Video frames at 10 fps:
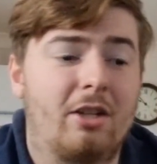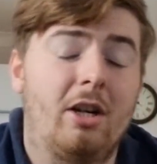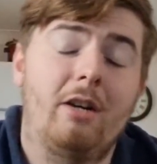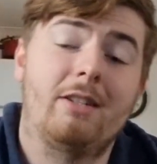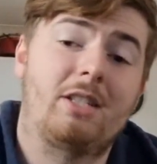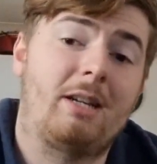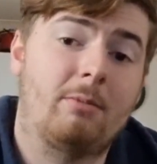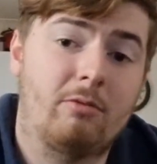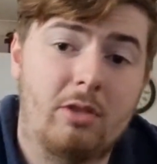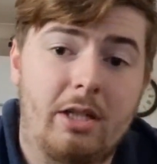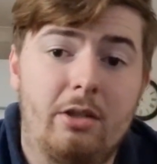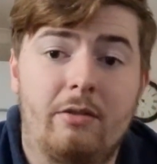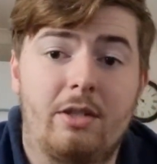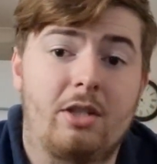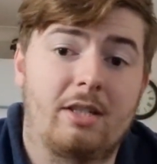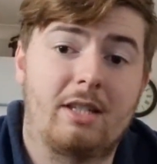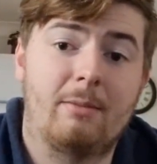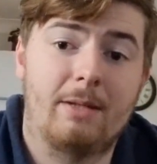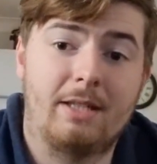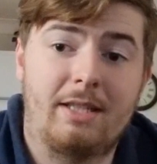Her car is deemed a write-off, as you can
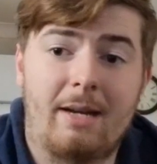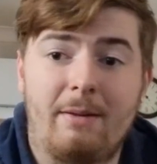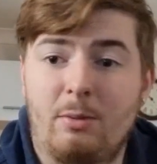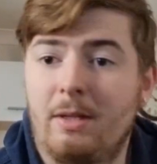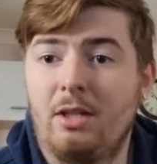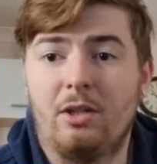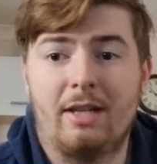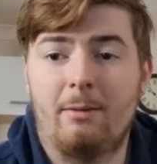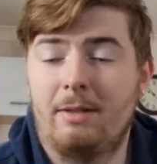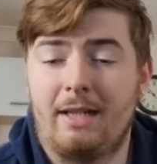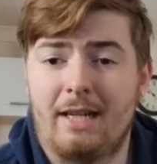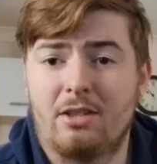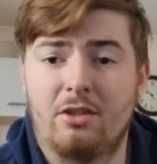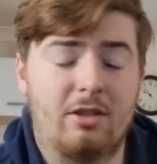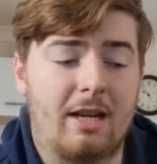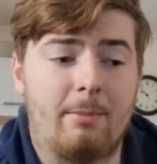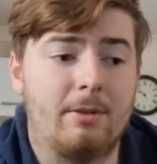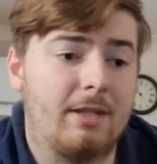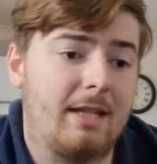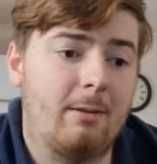tell by the damage. We knew that when the accident
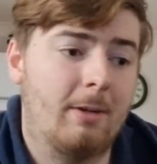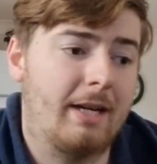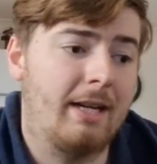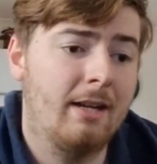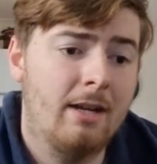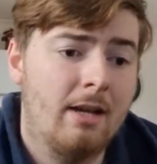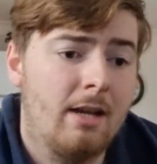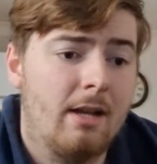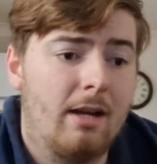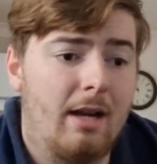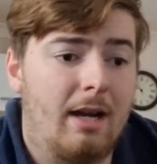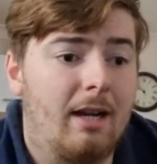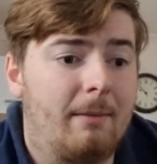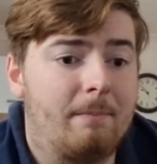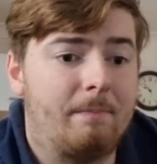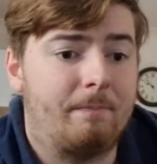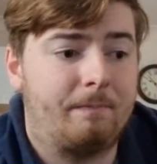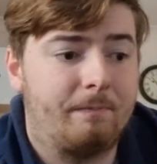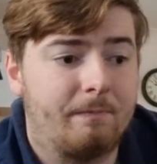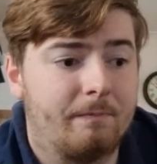happened anyway.
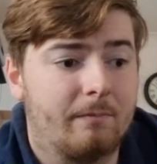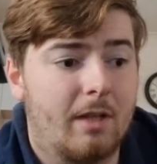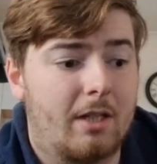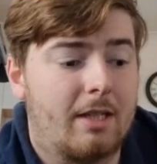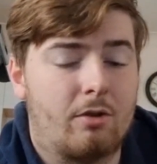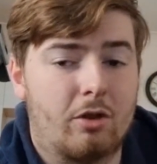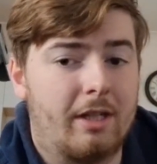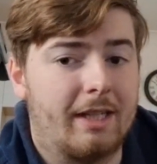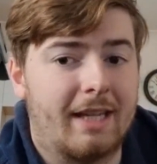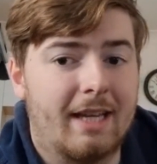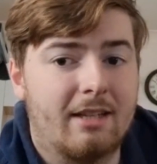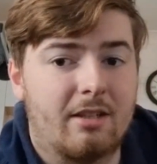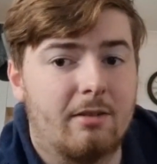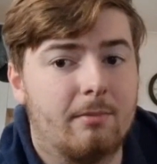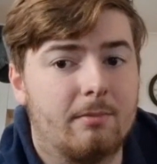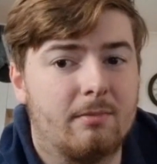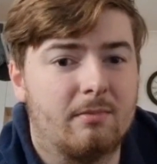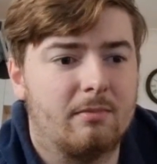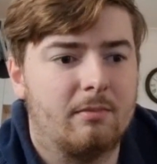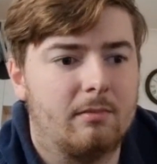Um, I did try and get
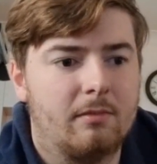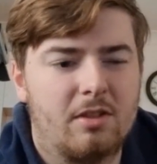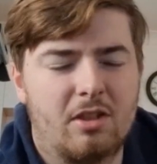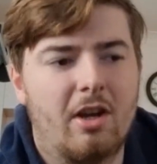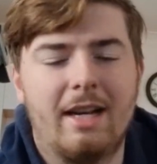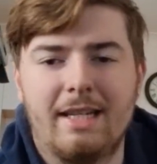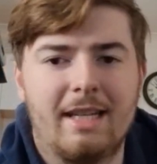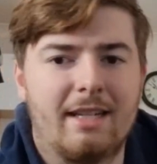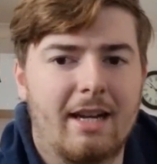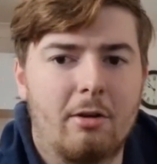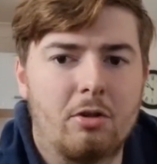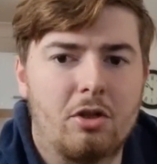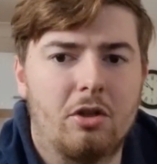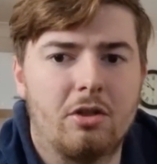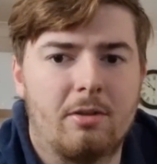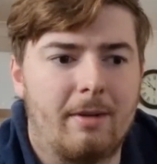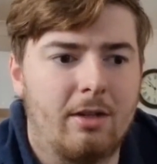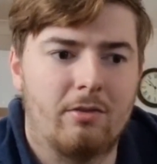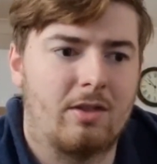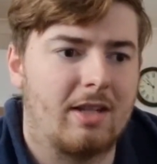some slightly detailed shots. I
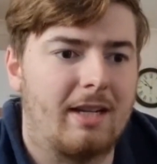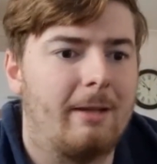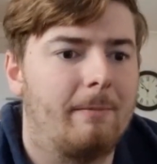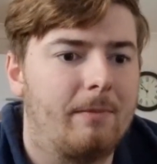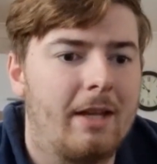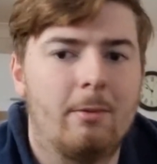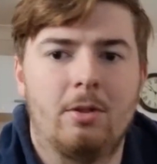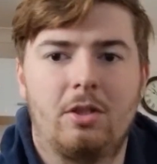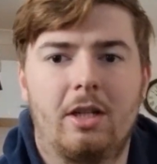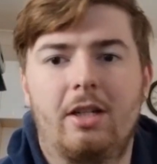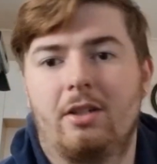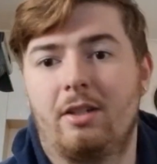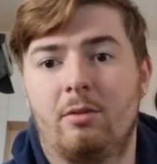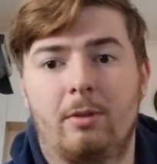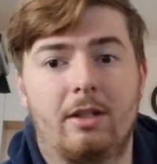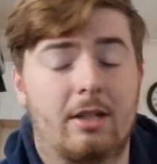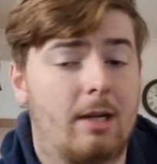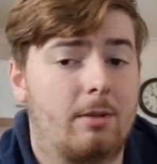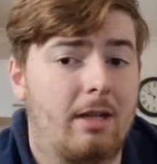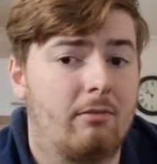mean, obviously, it was dark because it was when the
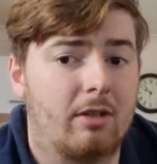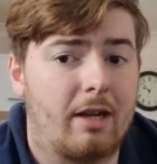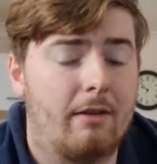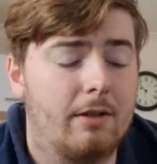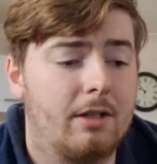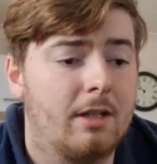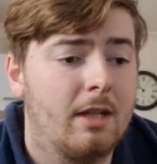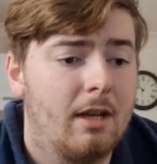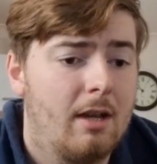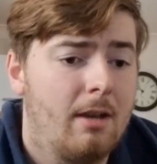car was getting recovered.